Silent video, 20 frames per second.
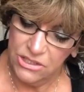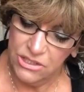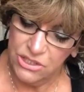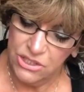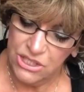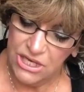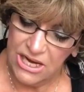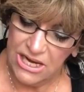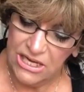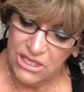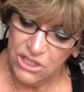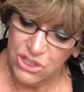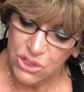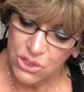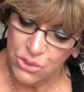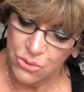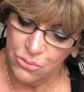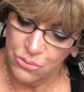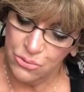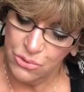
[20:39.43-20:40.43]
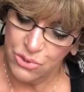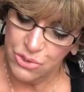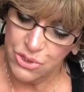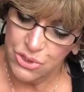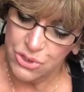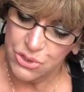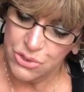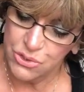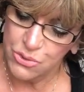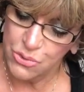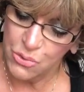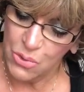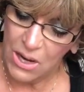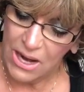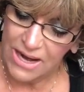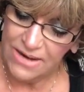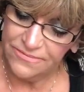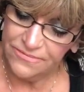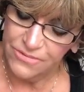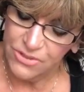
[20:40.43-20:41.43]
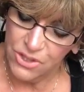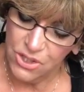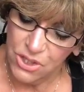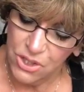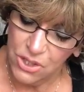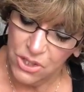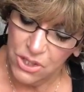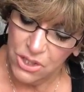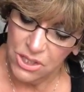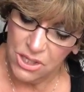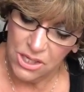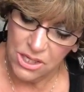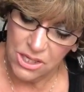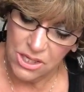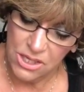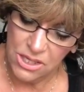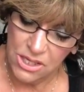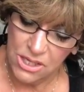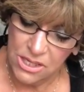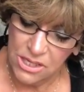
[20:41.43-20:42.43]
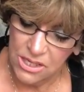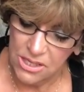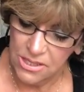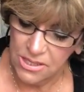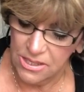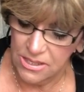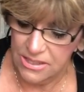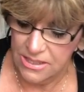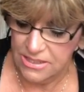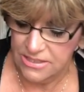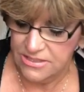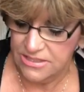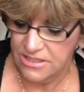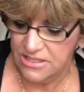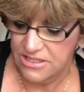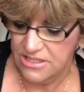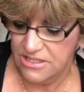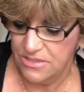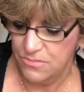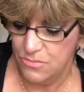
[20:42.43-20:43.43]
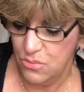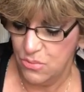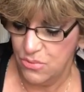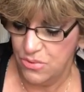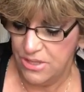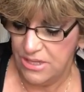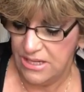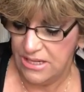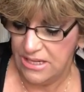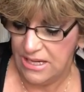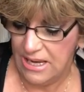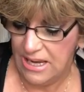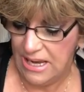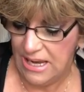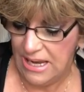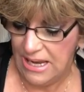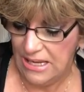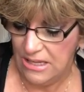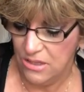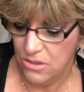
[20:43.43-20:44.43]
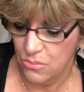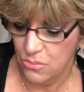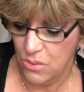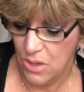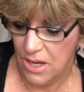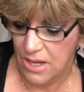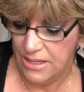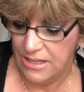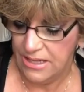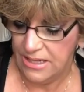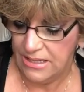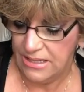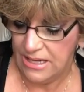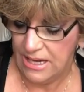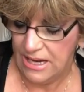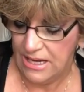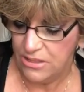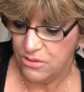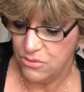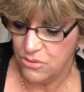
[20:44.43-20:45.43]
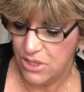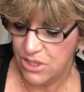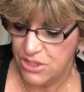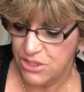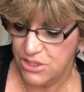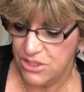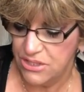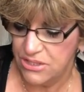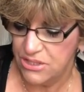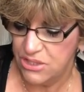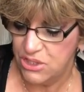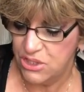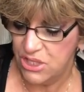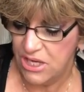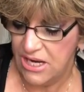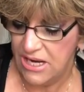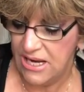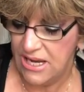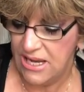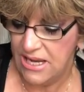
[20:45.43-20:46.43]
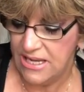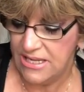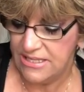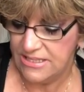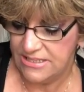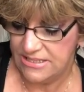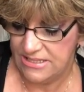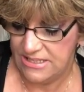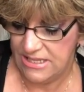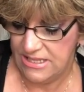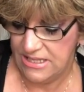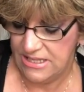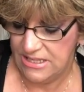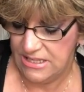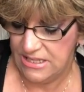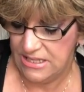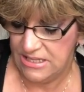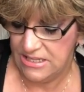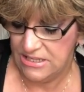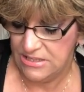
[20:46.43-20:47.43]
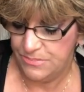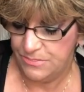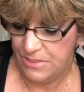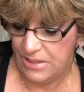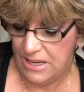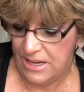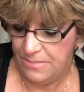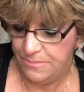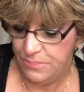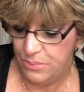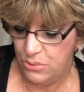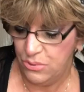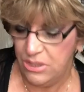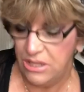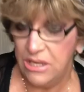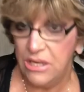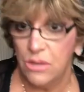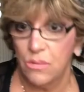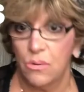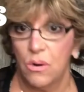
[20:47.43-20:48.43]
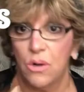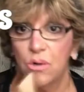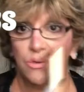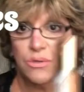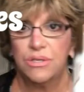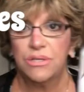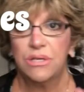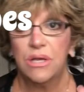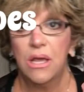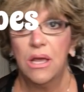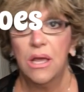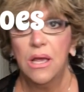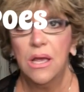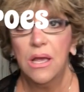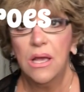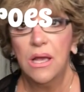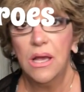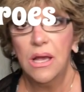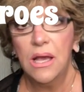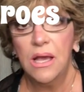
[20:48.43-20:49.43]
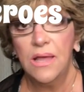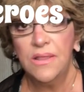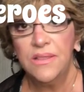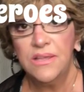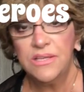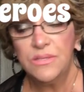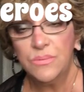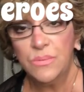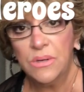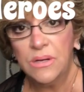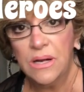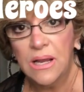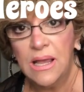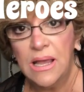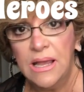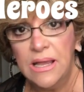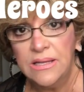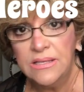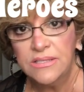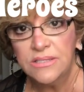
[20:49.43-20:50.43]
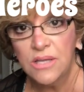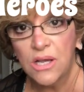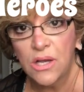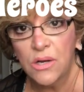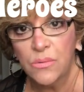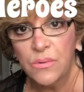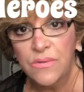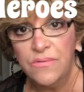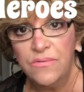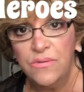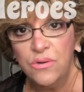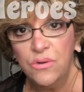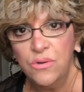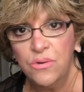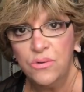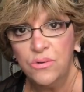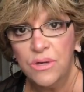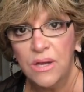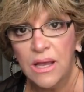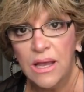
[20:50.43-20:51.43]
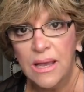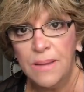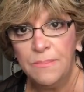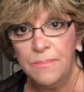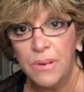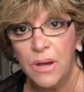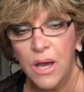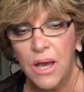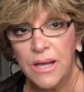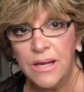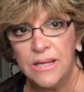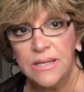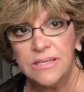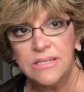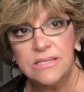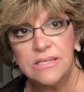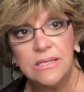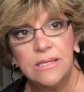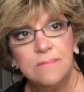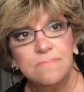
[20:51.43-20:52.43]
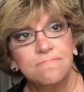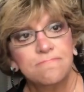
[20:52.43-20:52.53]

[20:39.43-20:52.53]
Jane Scrivner. It's a smoothing hyaluronic hydration JS. It is by Beauty Heros. This one I saw it reviewed. I bought it.